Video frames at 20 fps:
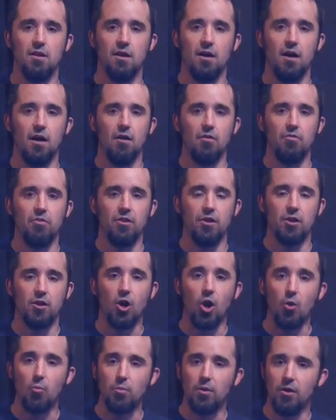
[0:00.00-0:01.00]
of the
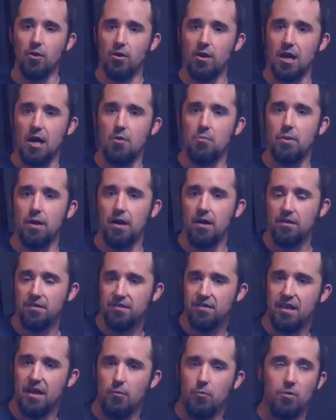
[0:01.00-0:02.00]
carbonyl
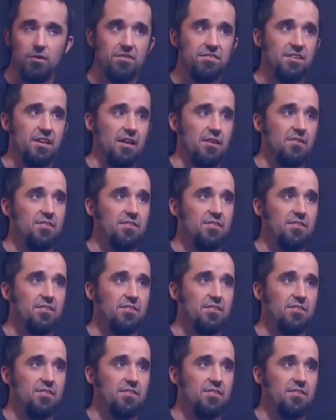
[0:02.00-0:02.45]
compounds that we'll see.